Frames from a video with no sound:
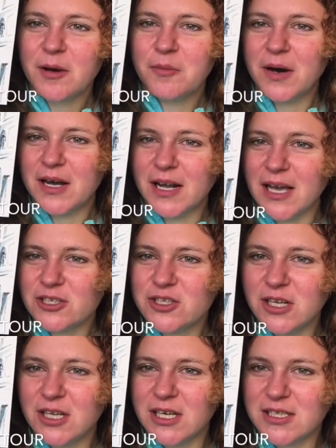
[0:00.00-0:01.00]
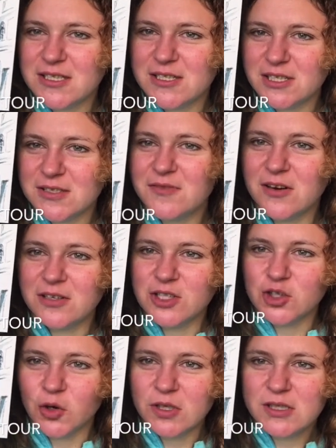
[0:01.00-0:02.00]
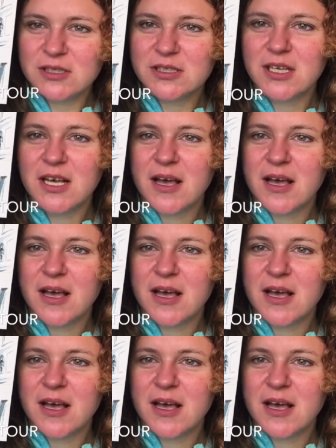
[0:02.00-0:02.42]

but actually it's just very short,